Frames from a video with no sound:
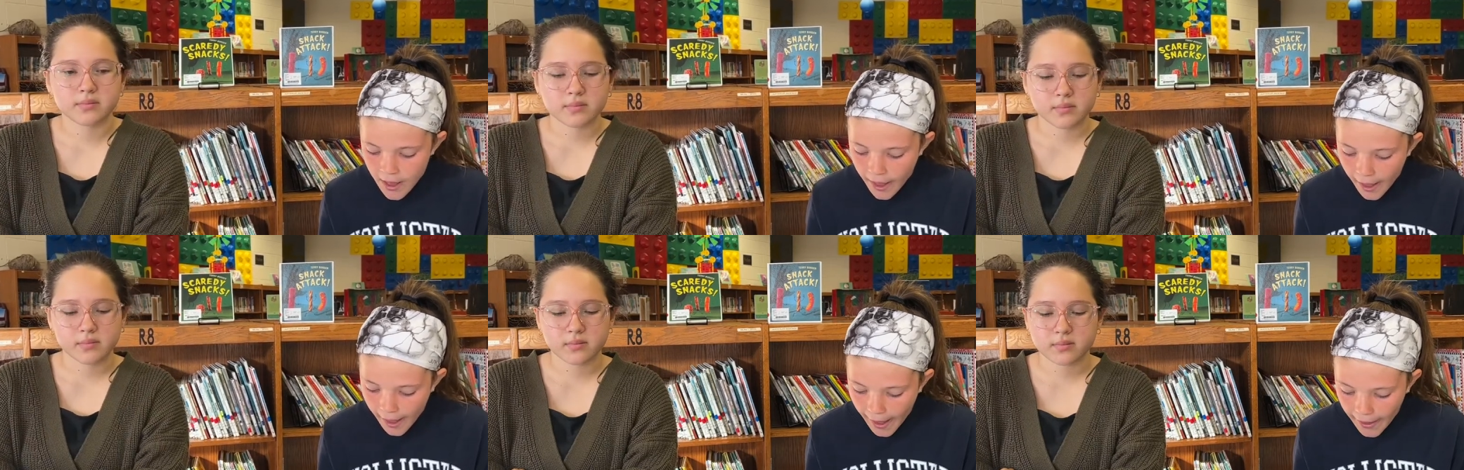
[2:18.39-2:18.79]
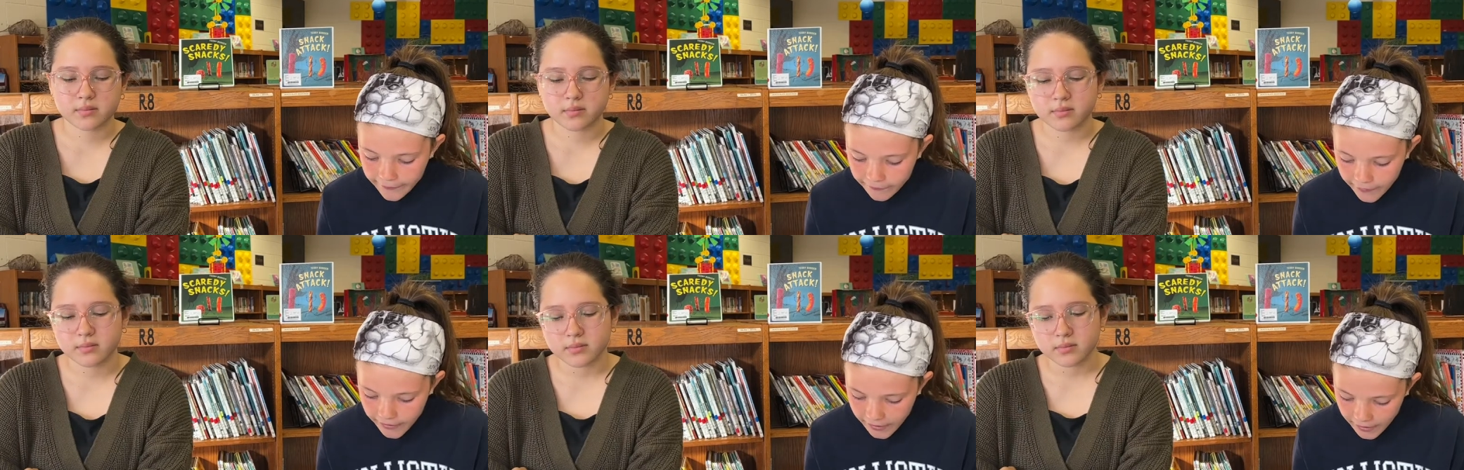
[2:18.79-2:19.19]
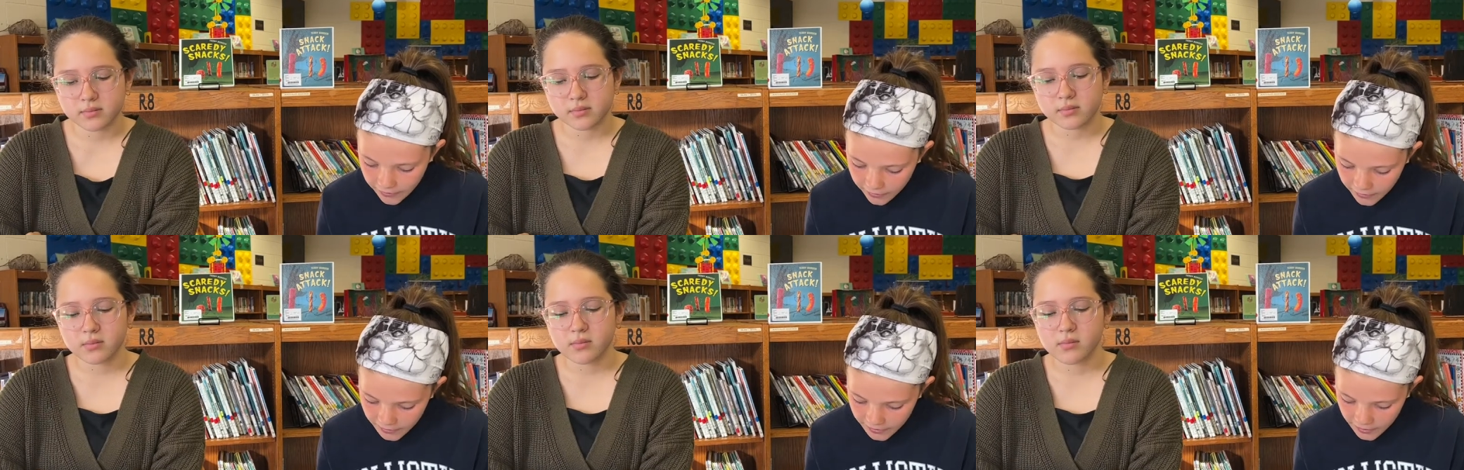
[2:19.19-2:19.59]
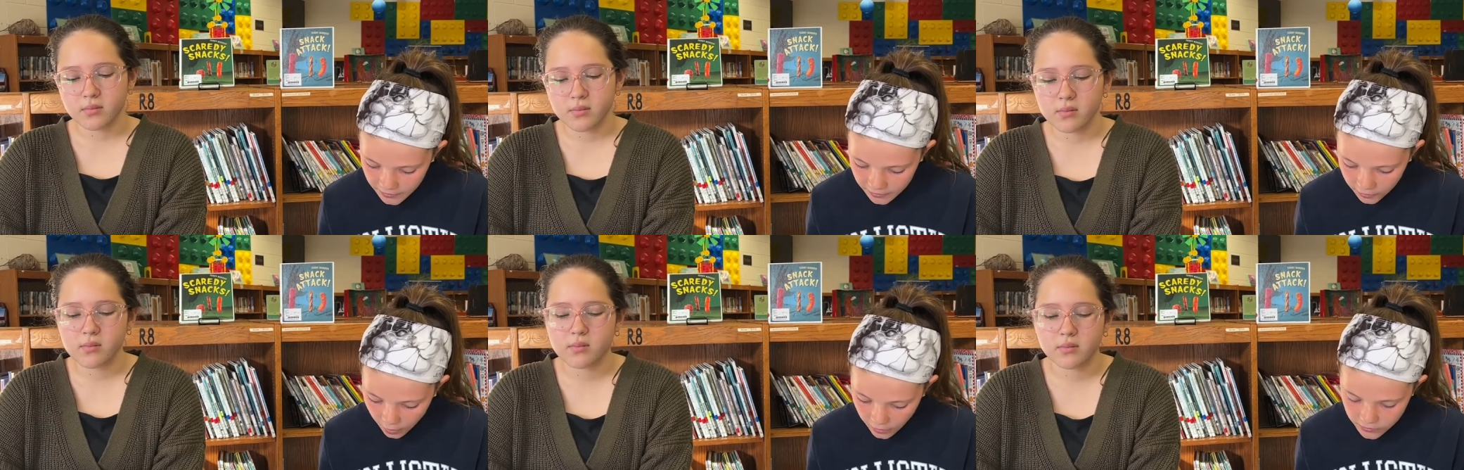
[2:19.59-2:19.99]
Speaker 1: Hadley Ely,
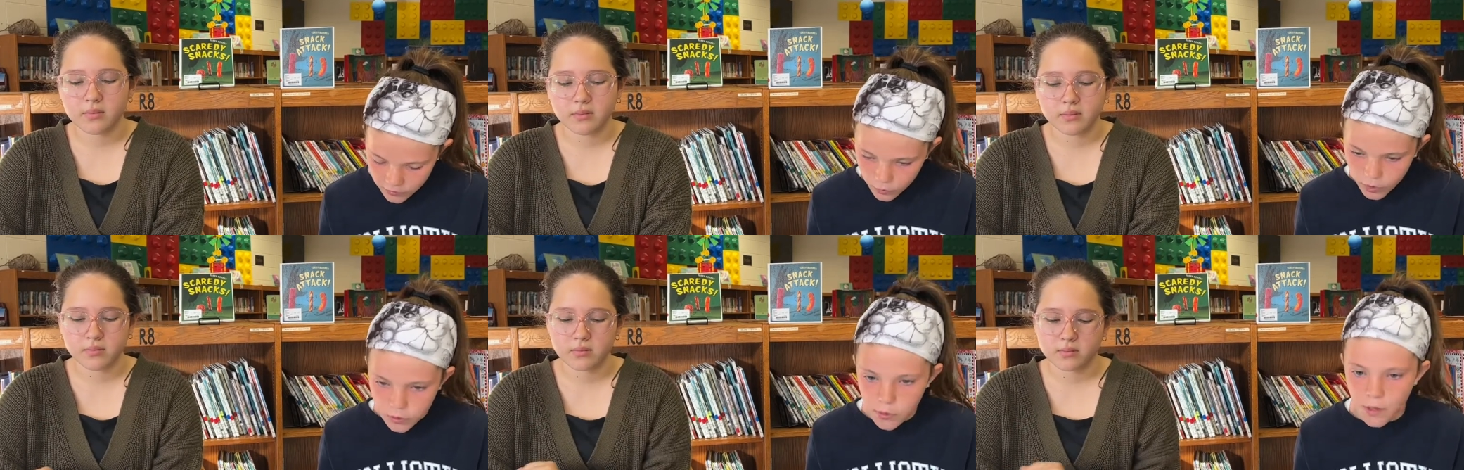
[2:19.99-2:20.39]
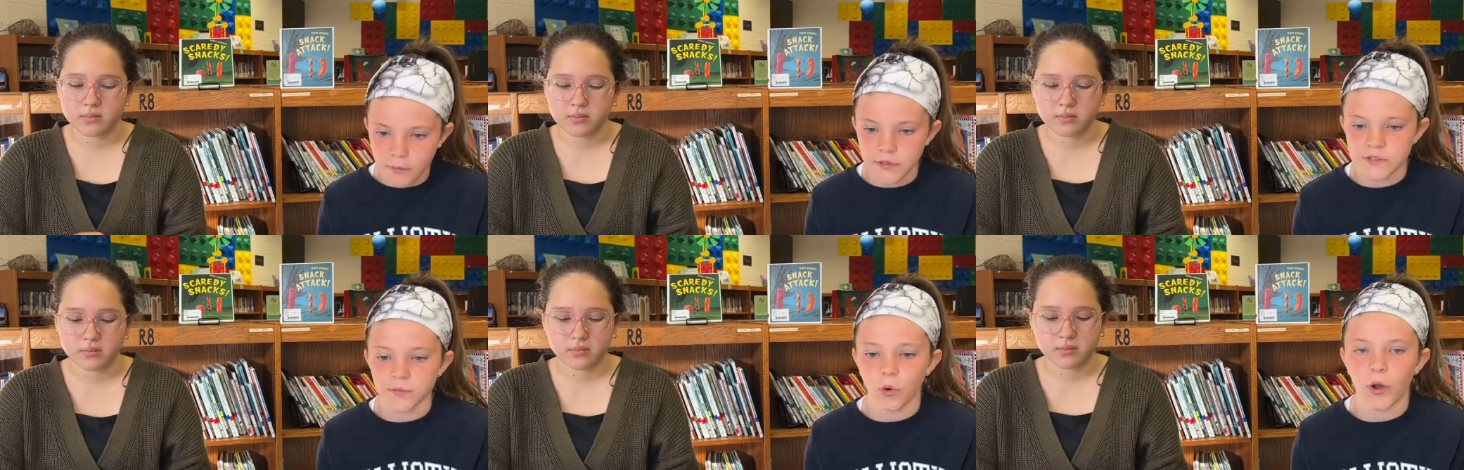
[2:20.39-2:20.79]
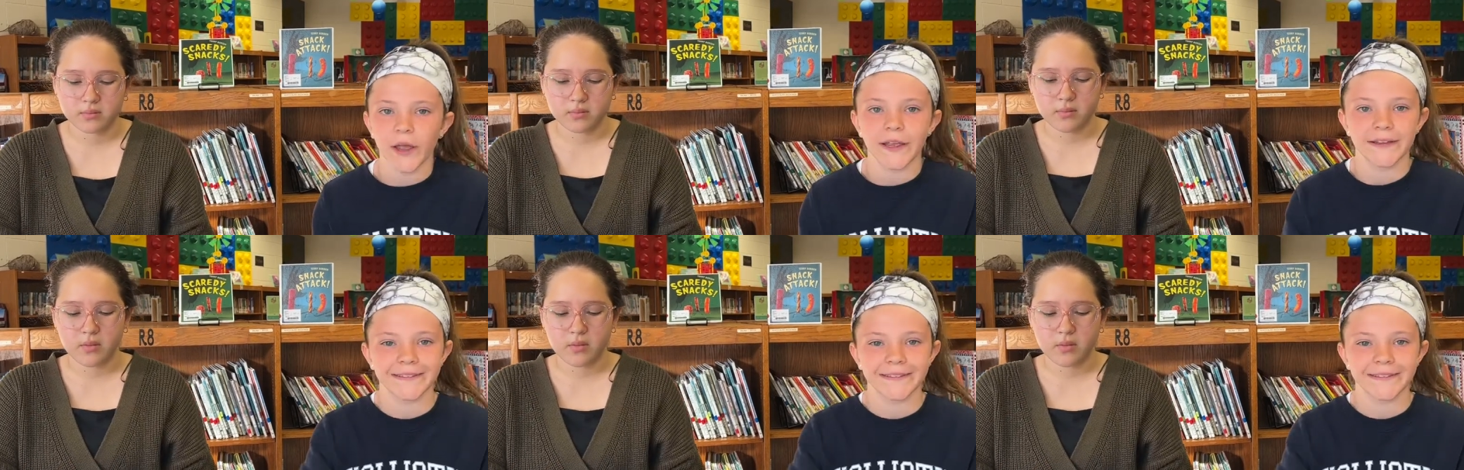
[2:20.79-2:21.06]
kindergarten, awarded by Miss Moy.